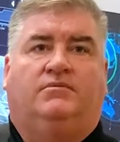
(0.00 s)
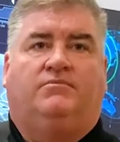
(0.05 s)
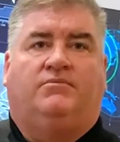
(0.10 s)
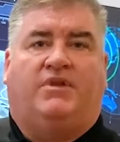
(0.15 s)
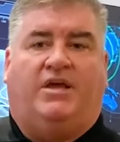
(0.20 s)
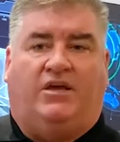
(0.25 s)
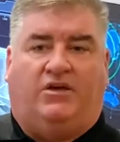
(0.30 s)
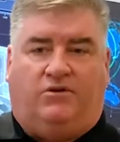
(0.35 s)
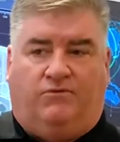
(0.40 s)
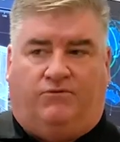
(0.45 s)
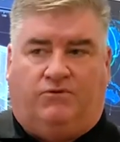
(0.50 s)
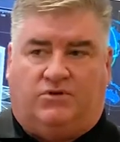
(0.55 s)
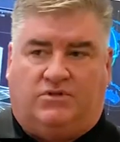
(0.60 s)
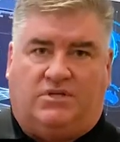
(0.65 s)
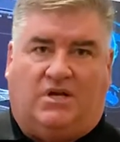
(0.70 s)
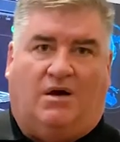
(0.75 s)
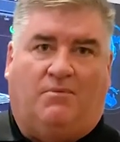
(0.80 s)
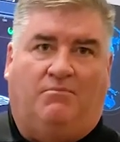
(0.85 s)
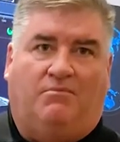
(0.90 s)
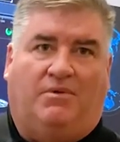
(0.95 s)
Thank you for
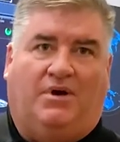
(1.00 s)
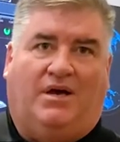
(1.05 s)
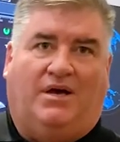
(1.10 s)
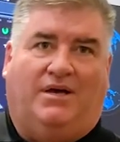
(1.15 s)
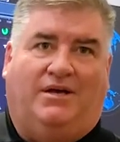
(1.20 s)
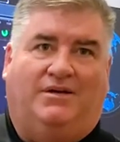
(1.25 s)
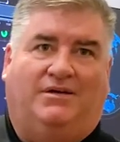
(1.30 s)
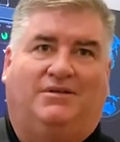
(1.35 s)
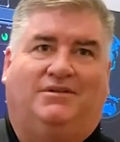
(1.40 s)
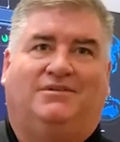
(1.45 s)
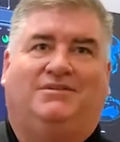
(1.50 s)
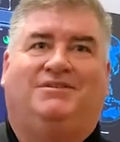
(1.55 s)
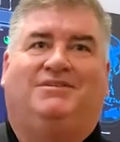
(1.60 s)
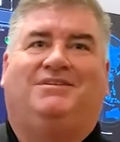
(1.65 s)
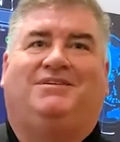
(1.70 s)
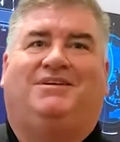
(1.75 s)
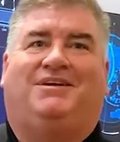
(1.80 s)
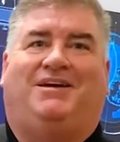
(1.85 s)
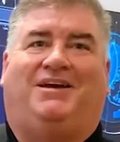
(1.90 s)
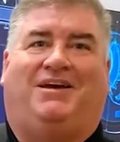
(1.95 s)
stopping by.
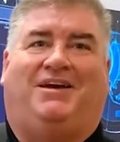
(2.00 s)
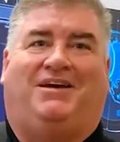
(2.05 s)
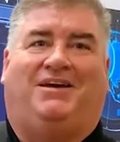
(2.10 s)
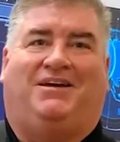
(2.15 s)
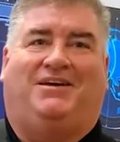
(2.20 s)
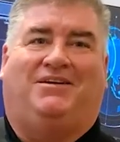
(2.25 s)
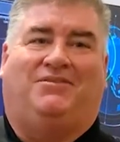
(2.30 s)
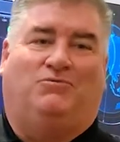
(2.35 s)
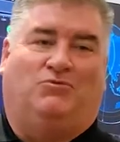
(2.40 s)
And